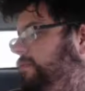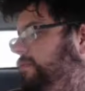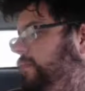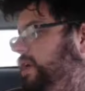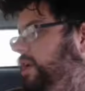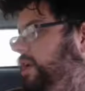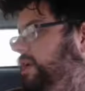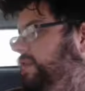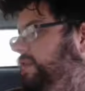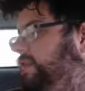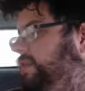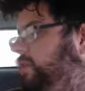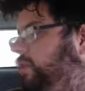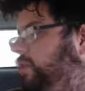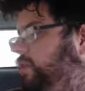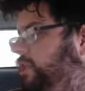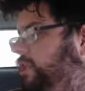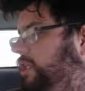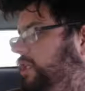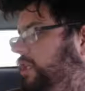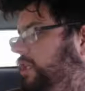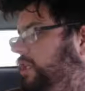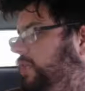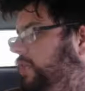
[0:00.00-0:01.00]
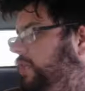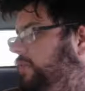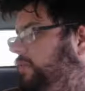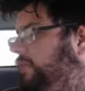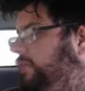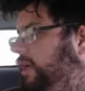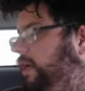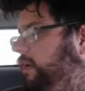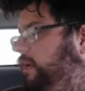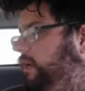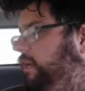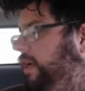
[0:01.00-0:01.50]
But unfortunately,
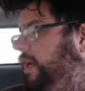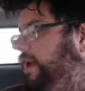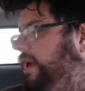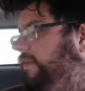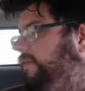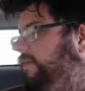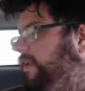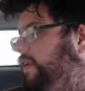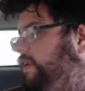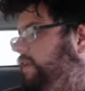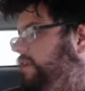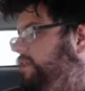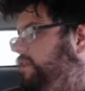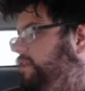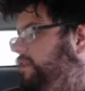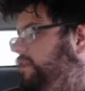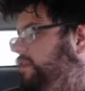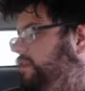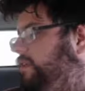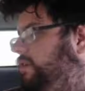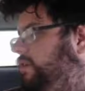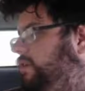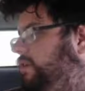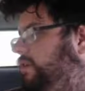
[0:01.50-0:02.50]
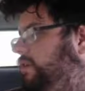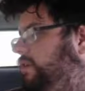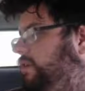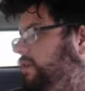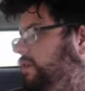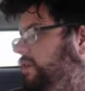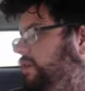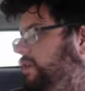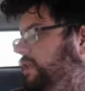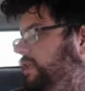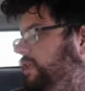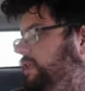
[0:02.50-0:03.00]
my graphics
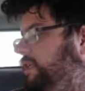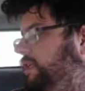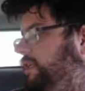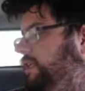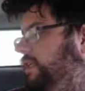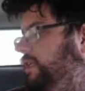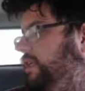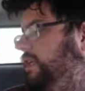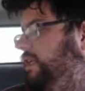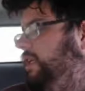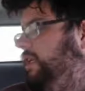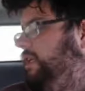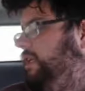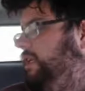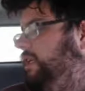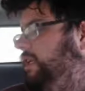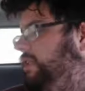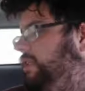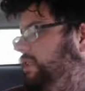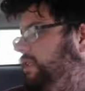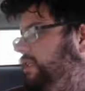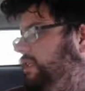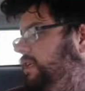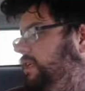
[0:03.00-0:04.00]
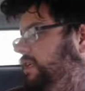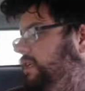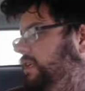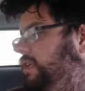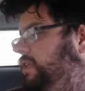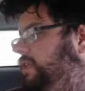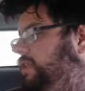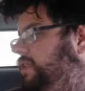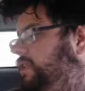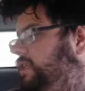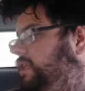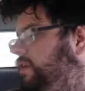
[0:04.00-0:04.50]
card is the Intel
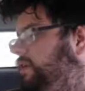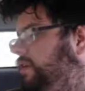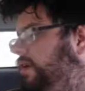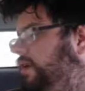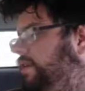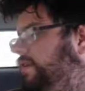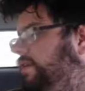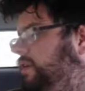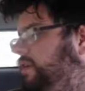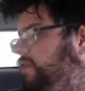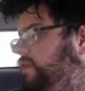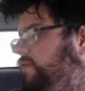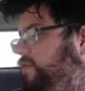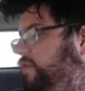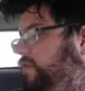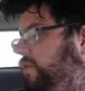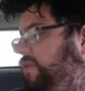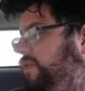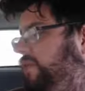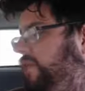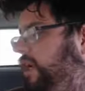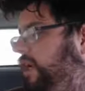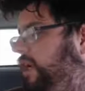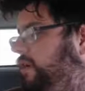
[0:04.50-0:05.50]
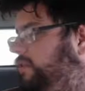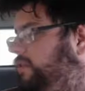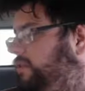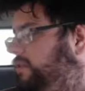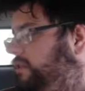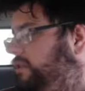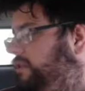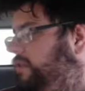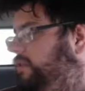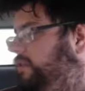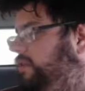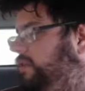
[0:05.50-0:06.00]
HD Graphics
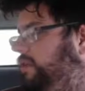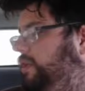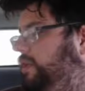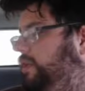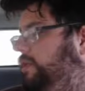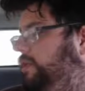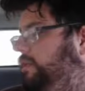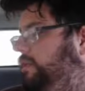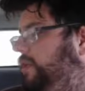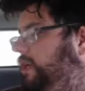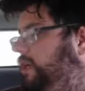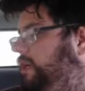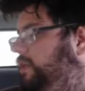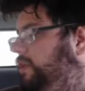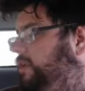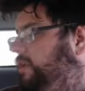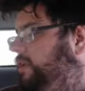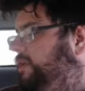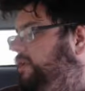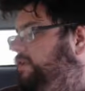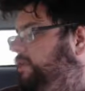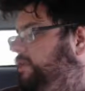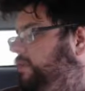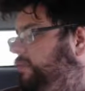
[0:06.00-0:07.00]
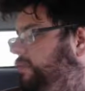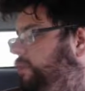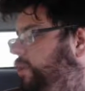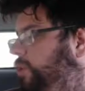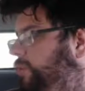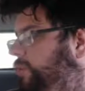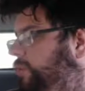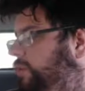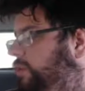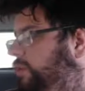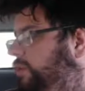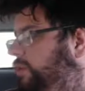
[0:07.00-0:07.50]
4000. Apparently, it's the
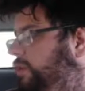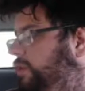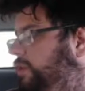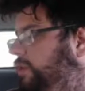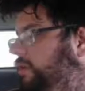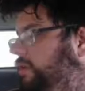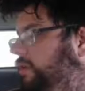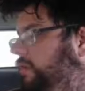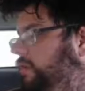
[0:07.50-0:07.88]
mobile